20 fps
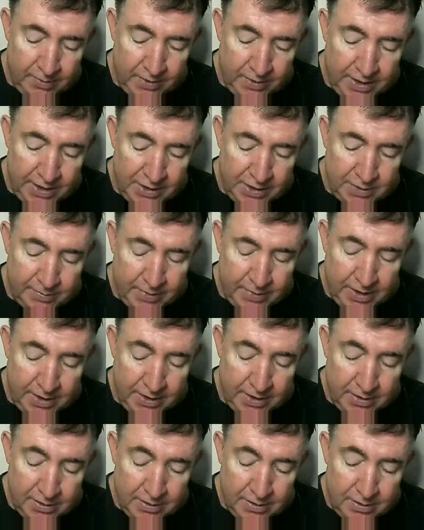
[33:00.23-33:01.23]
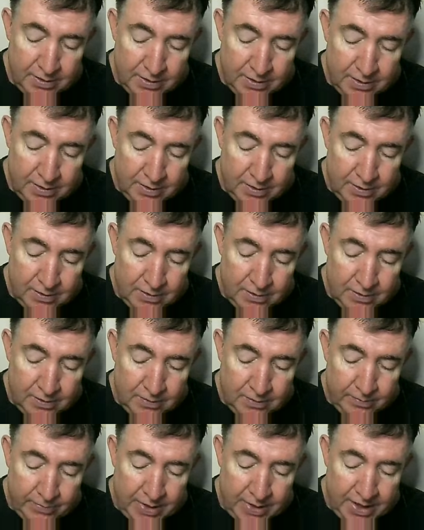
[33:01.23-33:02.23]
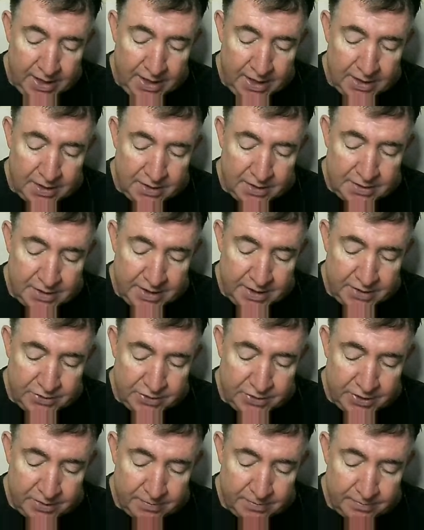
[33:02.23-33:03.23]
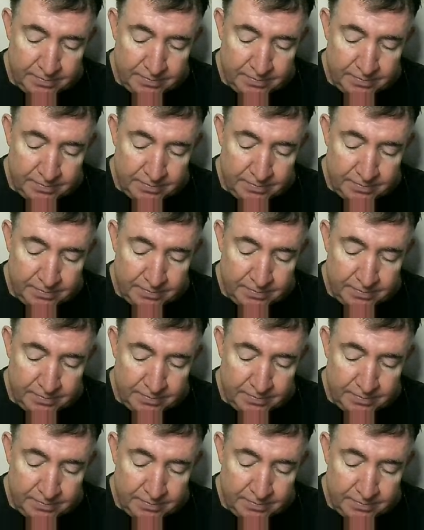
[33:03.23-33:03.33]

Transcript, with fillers: need to be paying attention.